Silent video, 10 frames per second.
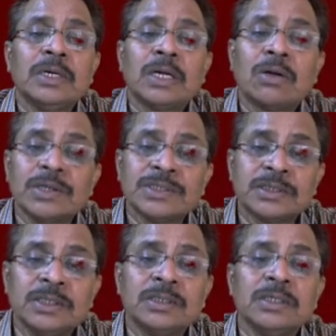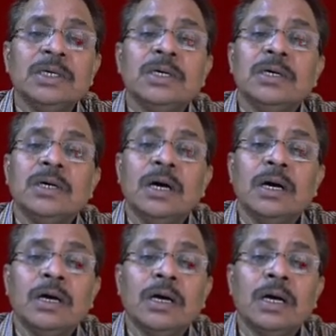constant.
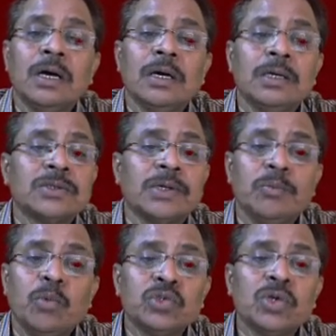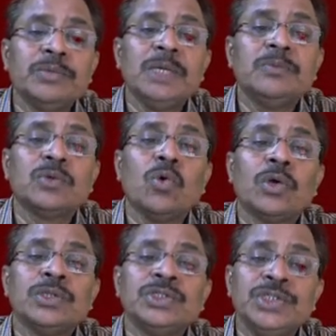Both of them go
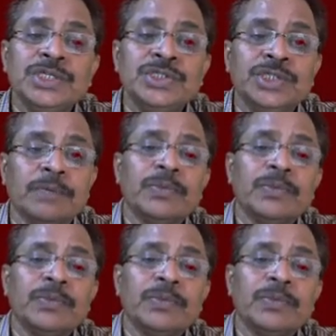on changing.